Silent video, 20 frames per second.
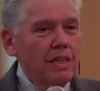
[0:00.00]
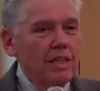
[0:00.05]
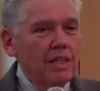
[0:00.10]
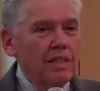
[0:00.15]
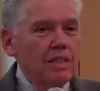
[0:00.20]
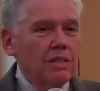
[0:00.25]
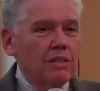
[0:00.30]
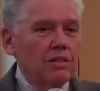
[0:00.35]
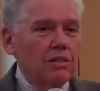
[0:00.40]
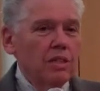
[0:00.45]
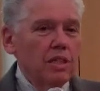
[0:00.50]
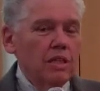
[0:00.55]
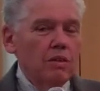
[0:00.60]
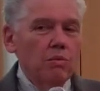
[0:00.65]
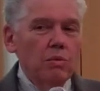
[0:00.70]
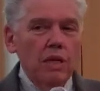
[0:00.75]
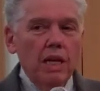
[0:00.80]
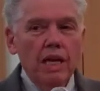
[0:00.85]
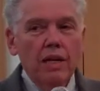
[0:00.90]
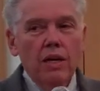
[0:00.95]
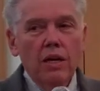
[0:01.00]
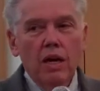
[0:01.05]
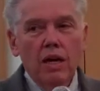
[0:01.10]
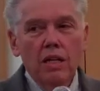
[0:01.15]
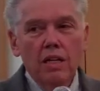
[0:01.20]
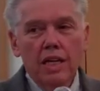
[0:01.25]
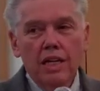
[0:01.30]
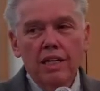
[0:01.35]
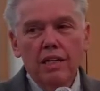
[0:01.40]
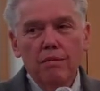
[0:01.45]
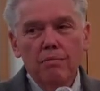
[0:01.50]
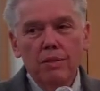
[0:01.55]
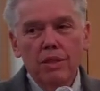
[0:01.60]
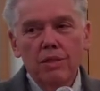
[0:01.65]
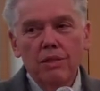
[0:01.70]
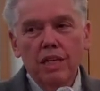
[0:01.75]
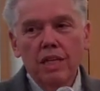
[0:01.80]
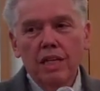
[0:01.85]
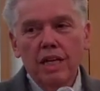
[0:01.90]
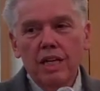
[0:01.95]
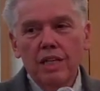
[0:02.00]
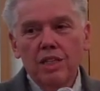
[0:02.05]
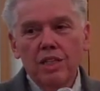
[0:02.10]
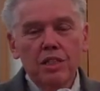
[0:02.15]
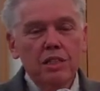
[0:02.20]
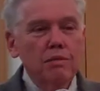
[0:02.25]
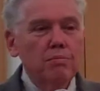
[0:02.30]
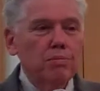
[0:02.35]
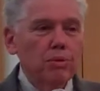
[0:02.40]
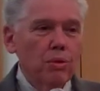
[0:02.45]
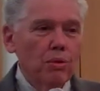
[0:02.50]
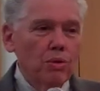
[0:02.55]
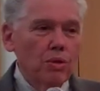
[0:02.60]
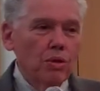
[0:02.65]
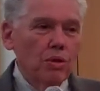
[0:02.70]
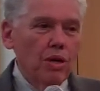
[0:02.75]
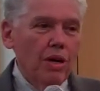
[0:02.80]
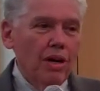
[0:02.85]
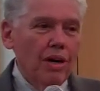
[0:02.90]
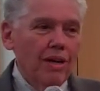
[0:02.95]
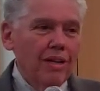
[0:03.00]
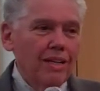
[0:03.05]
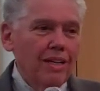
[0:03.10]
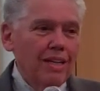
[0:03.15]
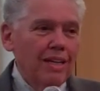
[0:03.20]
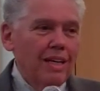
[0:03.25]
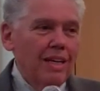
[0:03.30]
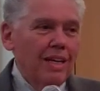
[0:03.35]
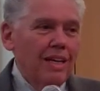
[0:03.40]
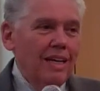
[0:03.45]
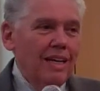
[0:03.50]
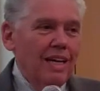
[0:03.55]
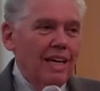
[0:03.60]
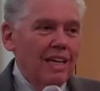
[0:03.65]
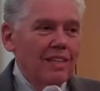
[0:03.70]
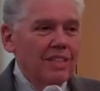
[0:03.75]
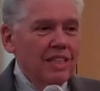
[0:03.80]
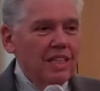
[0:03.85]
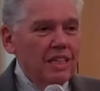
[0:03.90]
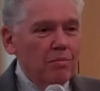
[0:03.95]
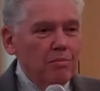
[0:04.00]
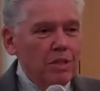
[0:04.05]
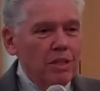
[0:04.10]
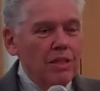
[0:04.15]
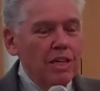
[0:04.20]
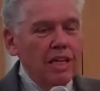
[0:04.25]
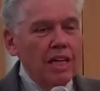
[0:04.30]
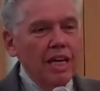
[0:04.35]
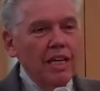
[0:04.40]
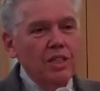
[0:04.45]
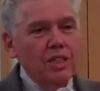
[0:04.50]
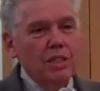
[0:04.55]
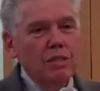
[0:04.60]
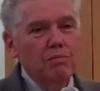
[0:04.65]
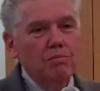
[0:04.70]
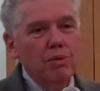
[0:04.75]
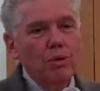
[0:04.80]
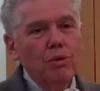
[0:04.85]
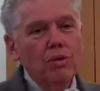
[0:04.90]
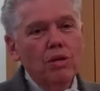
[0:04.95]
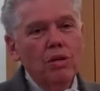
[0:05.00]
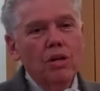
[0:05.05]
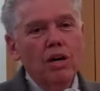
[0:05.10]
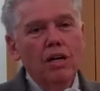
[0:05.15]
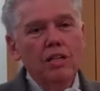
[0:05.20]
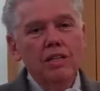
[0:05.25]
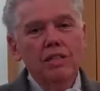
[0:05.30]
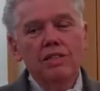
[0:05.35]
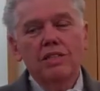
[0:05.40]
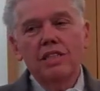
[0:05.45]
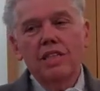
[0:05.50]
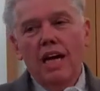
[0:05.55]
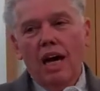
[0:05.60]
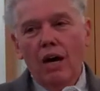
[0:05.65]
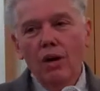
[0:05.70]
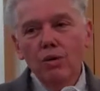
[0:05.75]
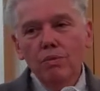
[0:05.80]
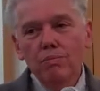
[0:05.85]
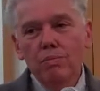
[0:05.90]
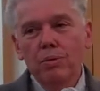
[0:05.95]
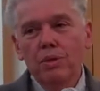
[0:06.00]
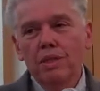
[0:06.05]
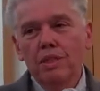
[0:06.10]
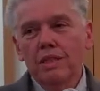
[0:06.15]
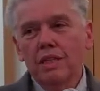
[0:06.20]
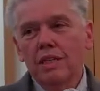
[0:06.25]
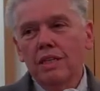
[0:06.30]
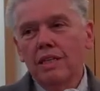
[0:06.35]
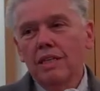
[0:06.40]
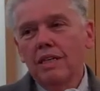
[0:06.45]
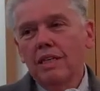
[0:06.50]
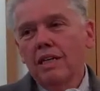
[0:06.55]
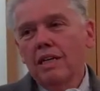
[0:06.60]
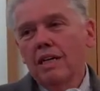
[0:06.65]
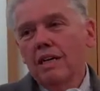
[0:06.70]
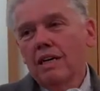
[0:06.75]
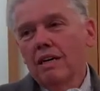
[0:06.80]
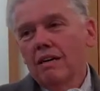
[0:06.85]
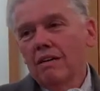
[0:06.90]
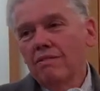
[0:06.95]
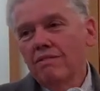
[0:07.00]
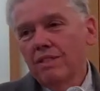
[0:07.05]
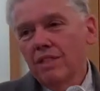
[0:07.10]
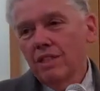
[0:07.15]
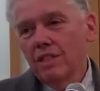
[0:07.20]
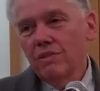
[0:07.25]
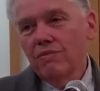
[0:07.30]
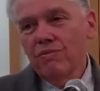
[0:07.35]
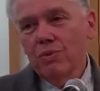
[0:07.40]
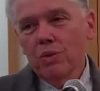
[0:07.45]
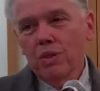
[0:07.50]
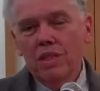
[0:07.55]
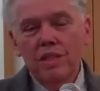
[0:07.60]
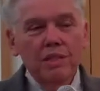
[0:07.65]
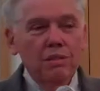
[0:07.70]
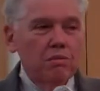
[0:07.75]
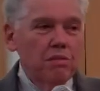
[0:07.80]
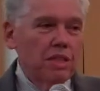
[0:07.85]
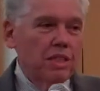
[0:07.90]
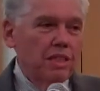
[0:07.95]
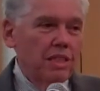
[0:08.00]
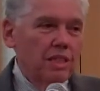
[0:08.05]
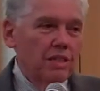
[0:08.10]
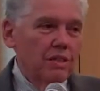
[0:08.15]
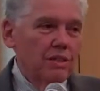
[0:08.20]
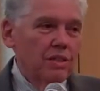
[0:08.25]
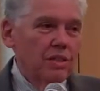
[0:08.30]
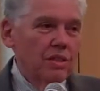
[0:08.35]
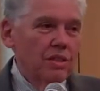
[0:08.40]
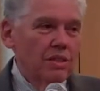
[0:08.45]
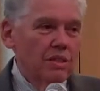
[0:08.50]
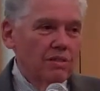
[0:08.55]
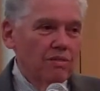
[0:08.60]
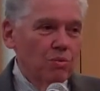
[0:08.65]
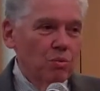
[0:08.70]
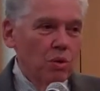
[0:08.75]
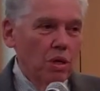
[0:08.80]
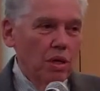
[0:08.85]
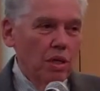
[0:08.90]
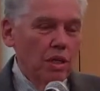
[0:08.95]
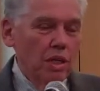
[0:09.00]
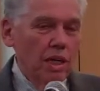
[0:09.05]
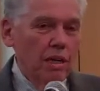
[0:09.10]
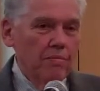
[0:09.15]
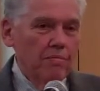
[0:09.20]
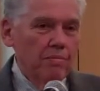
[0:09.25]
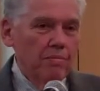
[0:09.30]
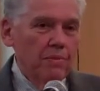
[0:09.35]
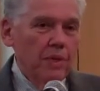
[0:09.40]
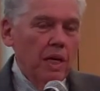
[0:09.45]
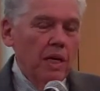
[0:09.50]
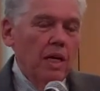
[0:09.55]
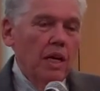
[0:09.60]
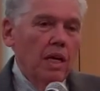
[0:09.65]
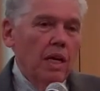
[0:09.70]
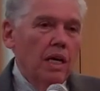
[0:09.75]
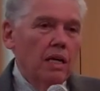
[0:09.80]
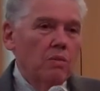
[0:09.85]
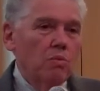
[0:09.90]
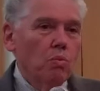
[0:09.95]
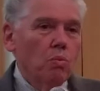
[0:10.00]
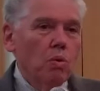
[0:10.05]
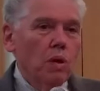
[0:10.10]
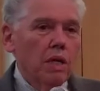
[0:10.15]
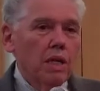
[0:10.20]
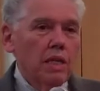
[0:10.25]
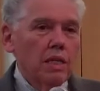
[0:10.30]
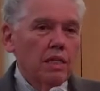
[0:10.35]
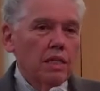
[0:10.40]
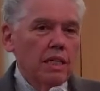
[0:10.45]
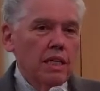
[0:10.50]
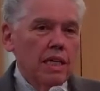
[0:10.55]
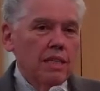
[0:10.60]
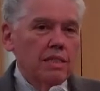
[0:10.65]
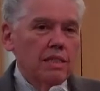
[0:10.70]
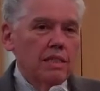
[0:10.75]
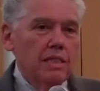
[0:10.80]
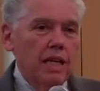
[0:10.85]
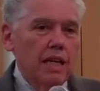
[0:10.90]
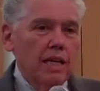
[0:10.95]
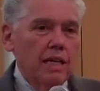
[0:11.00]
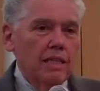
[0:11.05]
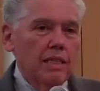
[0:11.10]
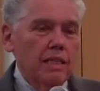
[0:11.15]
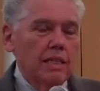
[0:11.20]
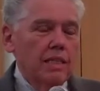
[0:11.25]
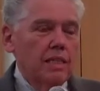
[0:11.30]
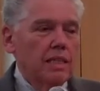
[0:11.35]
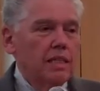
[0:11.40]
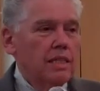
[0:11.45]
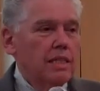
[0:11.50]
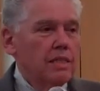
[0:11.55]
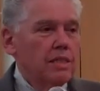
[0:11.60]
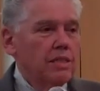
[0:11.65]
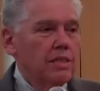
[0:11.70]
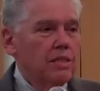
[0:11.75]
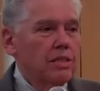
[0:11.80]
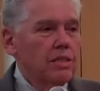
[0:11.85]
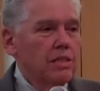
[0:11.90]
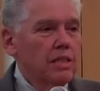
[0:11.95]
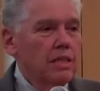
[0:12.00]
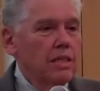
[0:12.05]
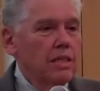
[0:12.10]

using what I call a communication protocol. And the communication protocol is the output of this 43 years of work. And what it gets at is